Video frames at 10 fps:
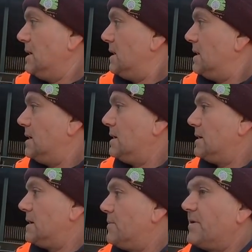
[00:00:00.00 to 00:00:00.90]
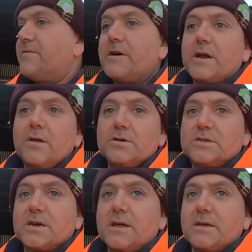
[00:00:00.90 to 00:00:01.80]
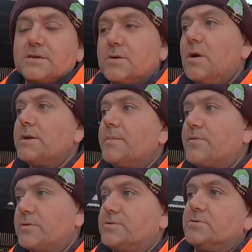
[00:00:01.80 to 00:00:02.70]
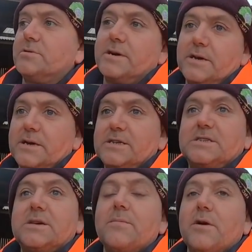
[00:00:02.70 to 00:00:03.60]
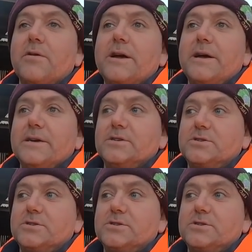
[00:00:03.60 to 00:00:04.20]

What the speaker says: but very close together, so all your progeny is similar age,